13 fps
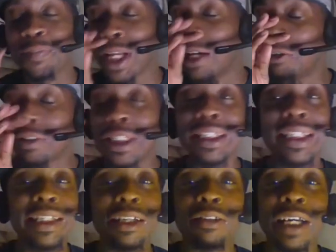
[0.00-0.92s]
I don't think
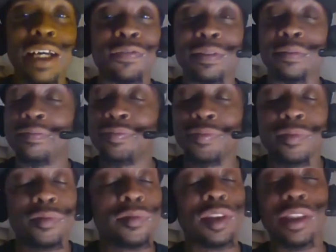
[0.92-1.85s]
he gonna have him,
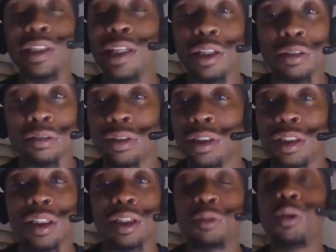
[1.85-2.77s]
you know,
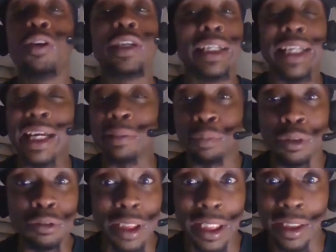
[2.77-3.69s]
throwing it like
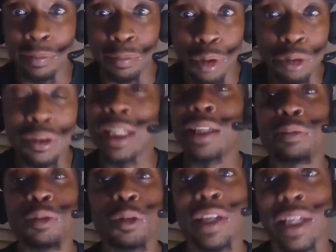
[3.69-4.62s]
Bruce had him. Bruce had him
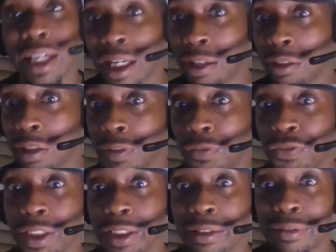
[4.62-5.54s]
throwing it all over the
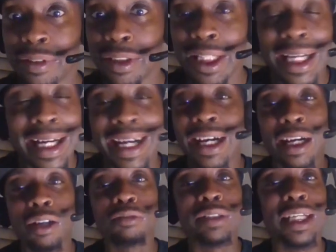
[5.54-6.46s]
field. I
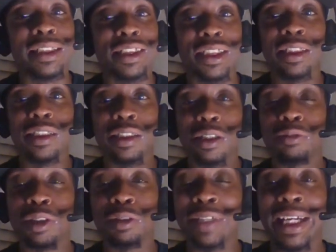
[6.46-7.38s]
don't think Sean
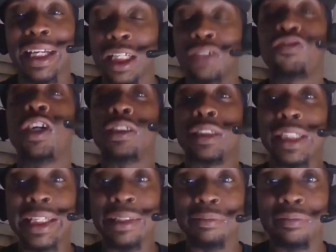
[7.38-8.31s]
gonna do that as far as
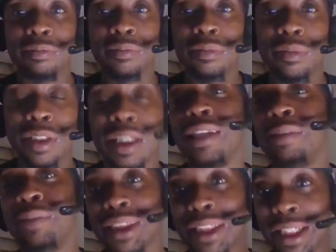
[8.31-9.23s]
deep. Now,
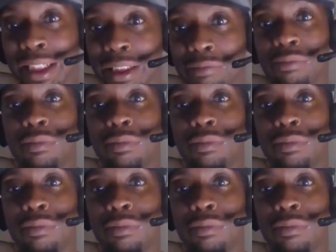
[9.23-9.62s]
let me say that.